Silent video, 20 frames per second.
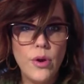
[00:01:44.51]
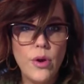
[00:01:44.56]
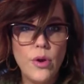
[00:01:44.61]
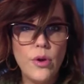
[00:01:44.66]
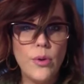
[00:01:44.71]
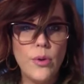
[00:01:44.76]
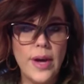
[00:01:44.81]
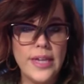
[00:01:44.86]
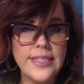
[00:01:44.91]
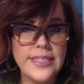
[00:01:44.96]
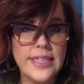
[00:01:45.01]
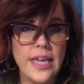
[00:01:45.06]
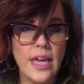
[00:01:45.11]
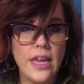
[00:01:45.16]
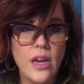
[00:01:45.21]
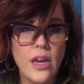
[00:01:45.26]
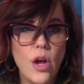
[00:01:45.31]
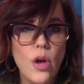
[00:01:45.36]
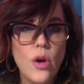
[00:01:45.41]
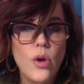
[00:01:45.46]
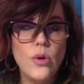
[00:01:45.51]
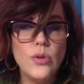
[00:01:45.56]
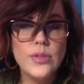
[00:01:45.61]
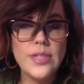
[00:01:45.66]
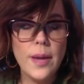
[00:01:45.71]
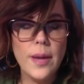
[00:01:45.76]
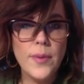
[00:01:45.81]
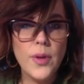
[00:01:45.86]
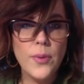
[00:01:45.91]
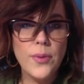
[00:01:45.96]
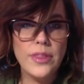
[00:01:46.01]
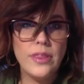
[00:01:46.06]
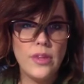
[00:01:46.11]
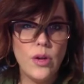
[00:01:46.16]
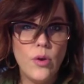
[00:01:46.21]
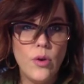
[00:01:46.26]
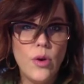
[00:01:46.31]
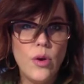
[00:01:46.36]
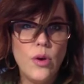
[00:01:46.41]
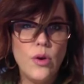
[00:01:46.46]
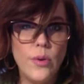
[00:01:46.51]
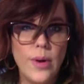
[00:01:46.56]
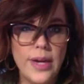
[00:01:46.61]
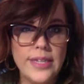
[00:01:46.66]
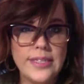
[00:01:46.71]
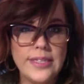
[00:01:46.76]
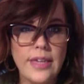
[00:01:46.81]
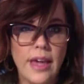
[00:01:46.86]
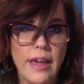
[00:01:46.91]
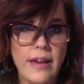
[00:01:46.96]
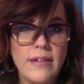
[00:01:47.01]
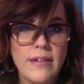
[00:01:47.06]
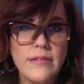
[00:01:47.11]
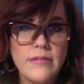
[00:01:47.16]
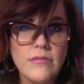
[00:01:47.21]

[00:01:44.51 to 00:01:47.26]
Who has skin? Who's coming with you? Who has skin?